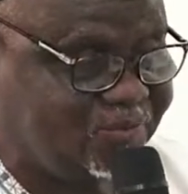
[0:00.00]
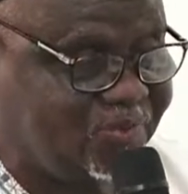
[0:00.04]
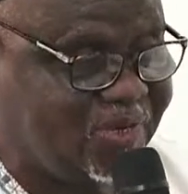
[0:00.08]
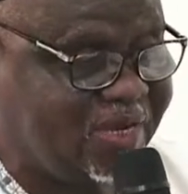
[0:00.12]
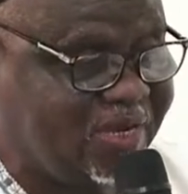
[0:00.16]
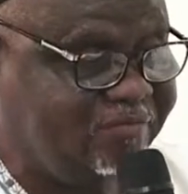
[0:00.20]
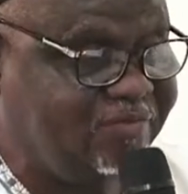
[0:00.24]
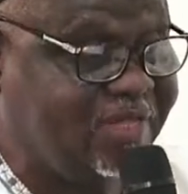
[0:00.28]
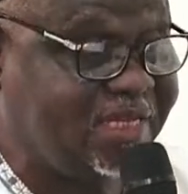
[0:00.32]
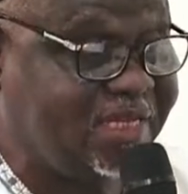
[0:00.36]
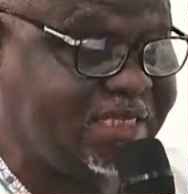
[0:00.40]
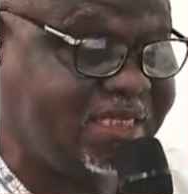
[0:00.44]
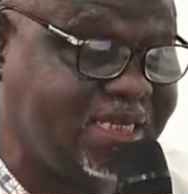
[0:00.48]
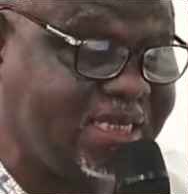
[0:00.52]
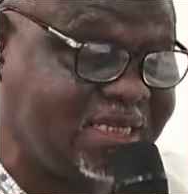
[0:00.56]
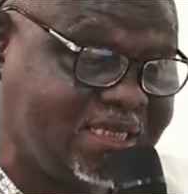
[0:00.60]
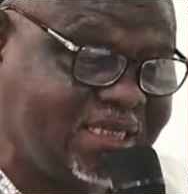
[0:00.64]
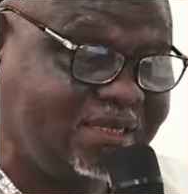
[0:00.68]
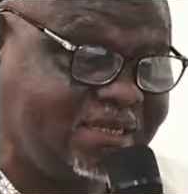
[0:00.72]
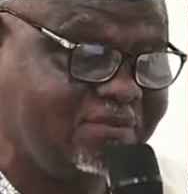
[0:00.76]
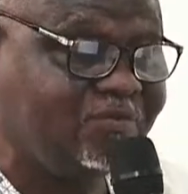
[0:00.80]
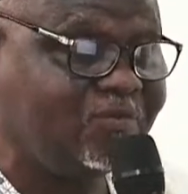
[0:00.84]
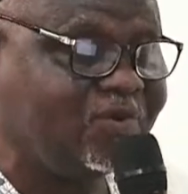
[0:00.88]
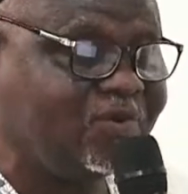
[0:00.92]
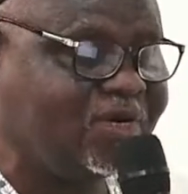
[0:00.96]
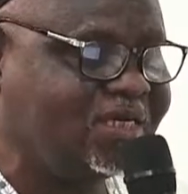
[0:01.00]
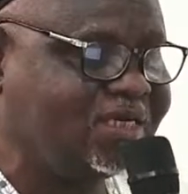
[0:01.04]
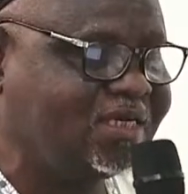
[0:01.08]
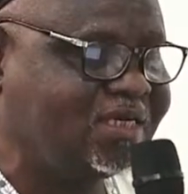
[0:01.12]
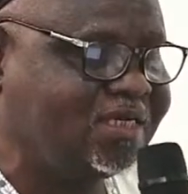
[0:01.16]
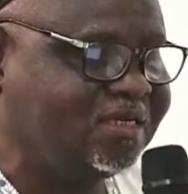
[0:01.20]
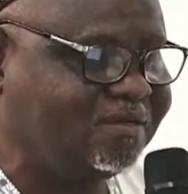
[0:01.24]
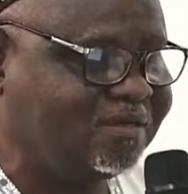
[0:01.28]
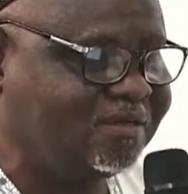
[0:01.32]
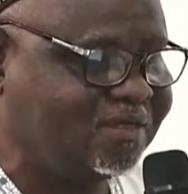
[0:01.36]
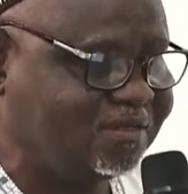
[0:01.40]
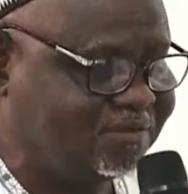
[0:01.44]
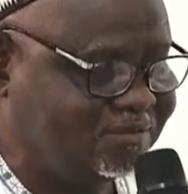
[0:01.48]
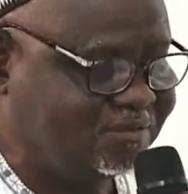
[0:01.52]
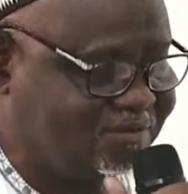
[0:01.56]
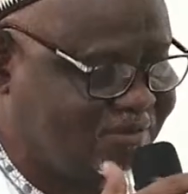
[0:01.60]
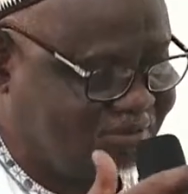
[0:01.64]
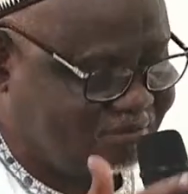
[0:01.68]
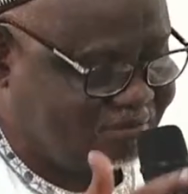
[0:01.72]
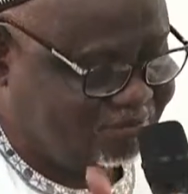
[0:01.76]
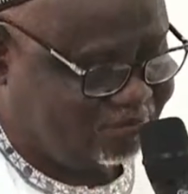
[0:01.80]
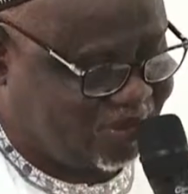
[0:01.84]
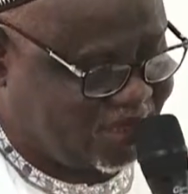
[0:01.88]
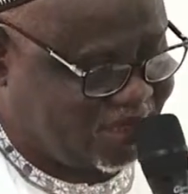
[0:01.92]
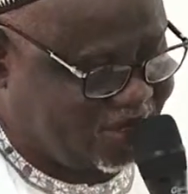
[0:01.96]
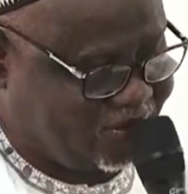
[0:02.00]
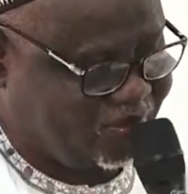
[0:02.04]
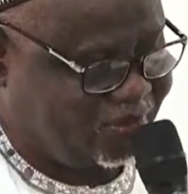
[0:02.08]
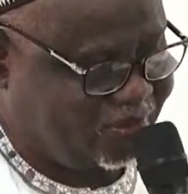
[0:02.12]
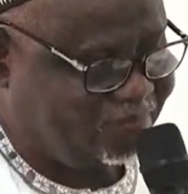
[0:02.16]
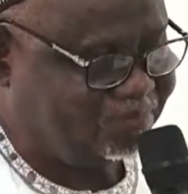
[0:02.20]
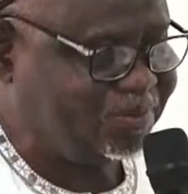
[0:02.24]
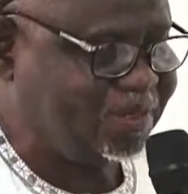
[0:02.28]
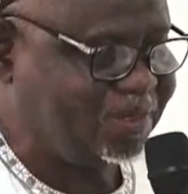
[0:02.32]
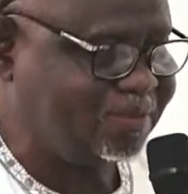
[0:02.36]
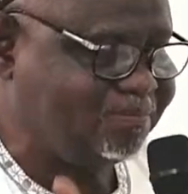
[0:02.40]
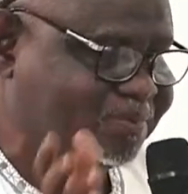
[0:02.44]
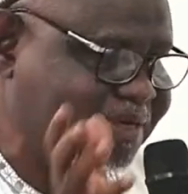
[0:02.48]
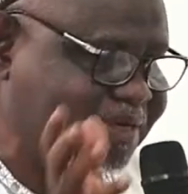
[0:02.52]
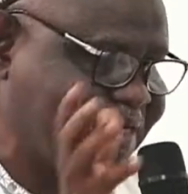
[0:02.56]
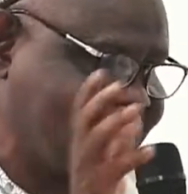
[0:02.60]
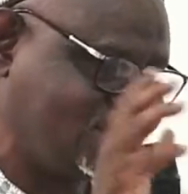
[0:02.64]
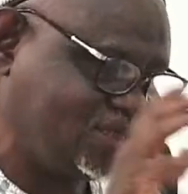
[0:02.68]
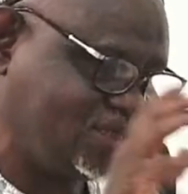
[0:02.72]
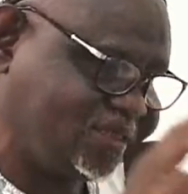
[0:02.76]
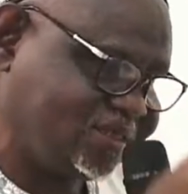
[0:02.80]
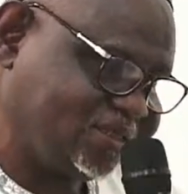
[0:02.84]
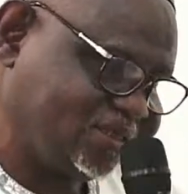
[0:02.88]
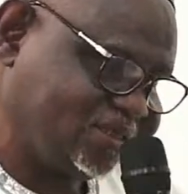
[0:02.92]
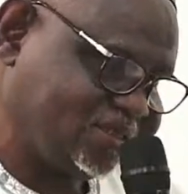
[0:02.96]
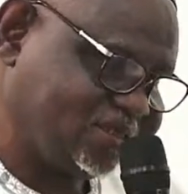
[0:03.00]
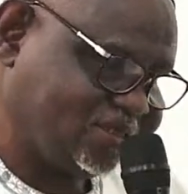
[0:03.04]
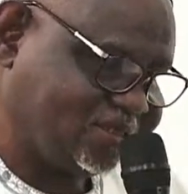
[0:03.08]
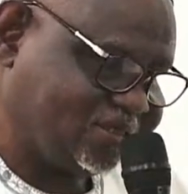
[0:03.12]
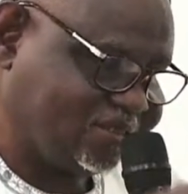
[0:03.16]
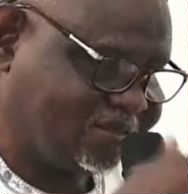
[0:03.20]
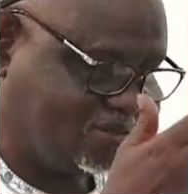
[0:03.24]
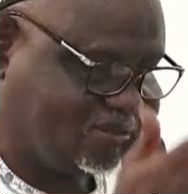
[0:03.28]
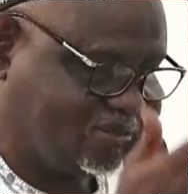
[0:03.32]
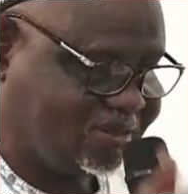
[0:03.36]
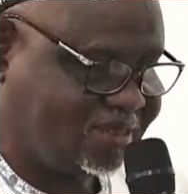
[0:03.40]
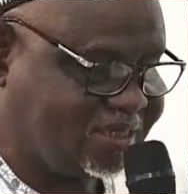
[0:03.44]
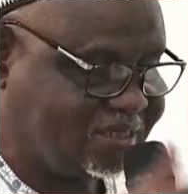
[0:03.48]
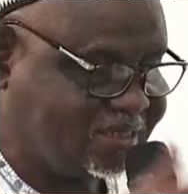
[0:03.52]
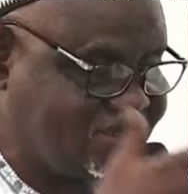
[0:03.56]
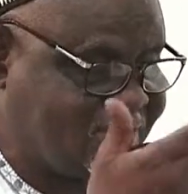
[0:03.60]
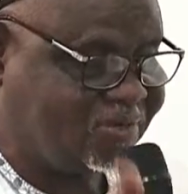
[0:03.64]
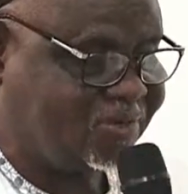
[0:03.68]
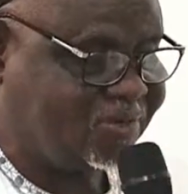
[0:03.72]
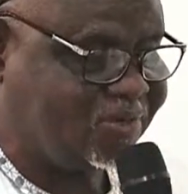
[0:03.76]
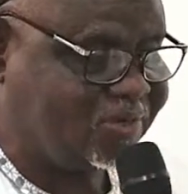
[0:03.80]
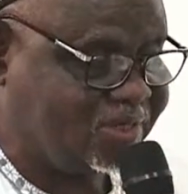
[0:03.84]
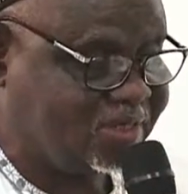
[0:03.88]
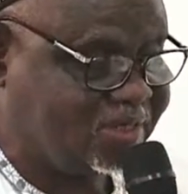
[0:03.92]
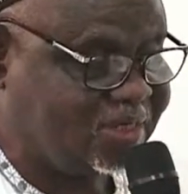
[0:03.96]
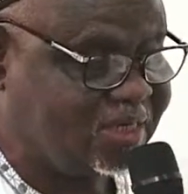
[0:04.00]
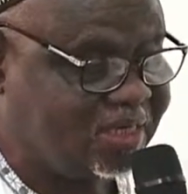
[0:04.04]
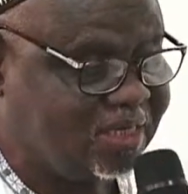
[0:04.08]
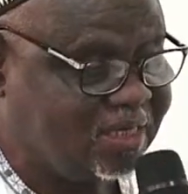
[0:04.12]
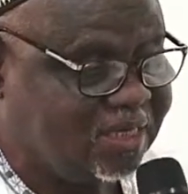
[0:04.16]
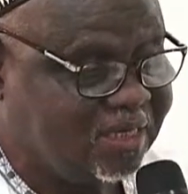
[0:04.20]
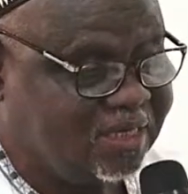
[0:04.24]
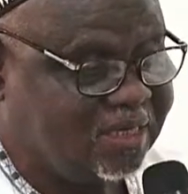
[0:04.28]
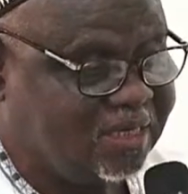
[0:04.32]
We have the sensitive one, ballot papers, and all,